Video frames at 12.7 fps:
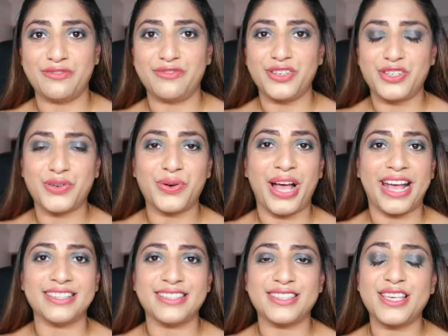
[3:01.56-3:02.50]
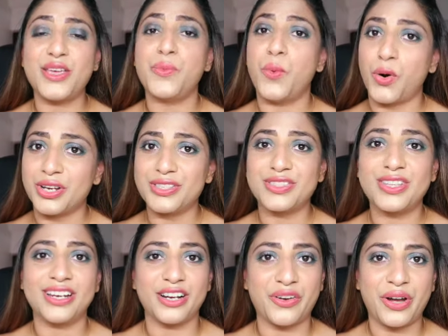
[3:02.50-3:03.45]
video and see what is the
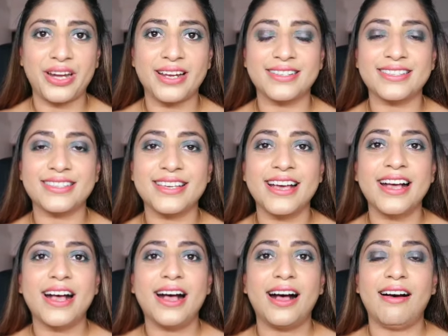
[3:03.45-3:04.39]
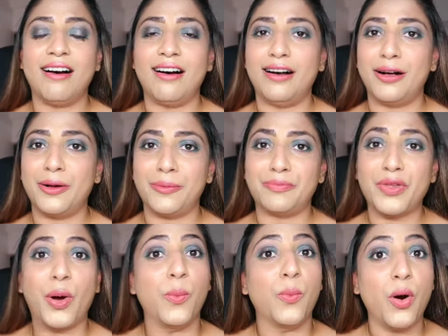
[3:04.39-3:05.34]
ingredients
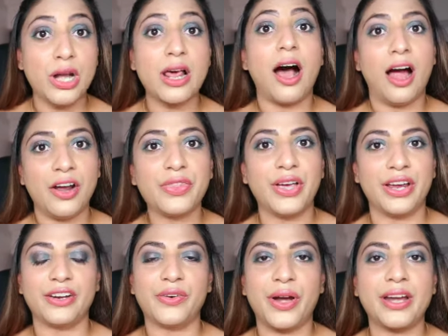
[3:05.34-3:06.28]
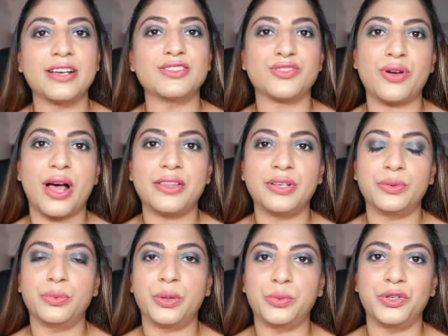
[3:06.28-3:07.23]
or what are the ingredients rather
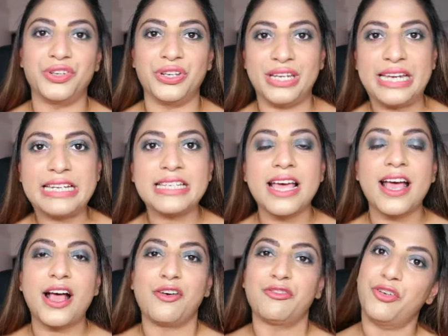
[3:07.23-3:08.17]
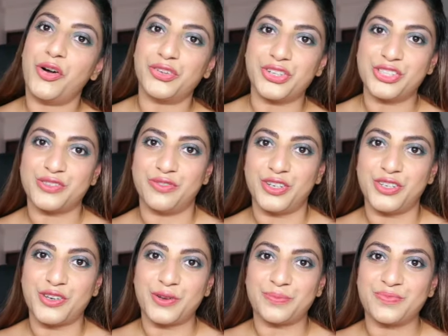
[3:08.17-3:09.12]
we would need for this
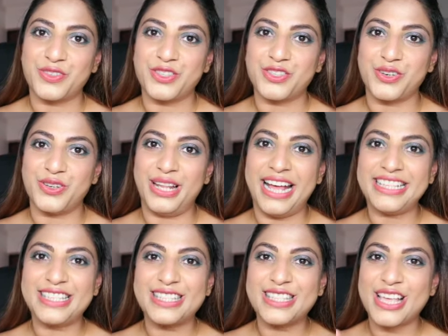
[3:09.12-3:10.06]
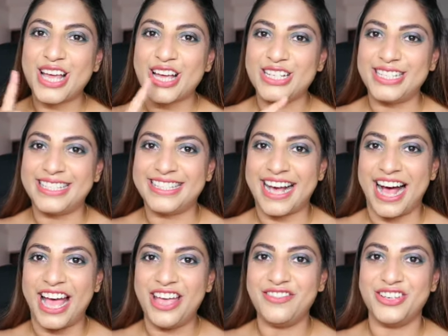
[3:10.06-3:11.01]
video. So let's dive